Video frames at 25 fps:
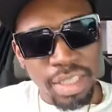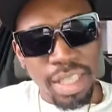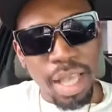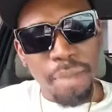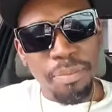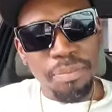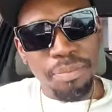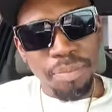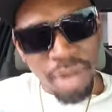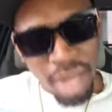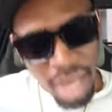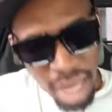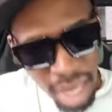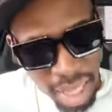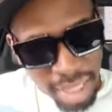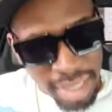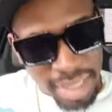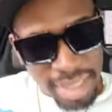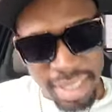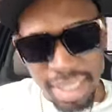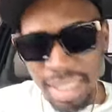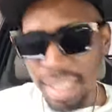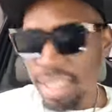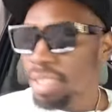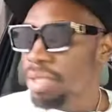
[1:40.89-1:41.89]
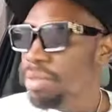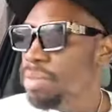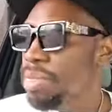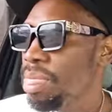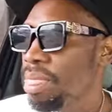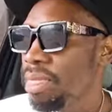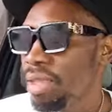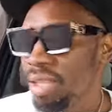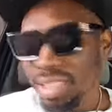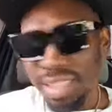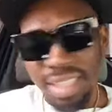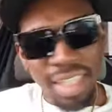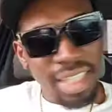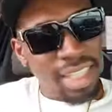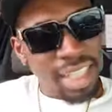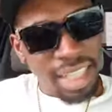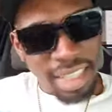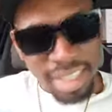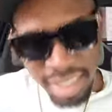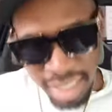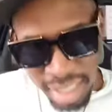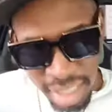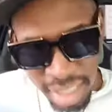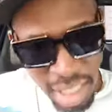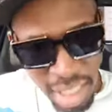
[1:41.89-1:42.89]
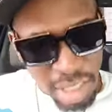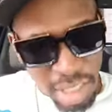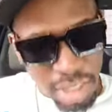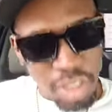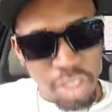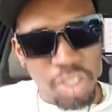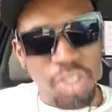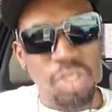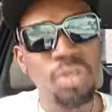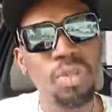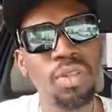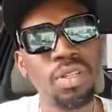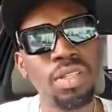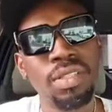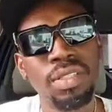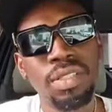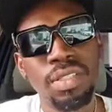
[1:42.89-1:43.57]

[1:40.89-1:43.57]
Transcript: party. It's not a stage show.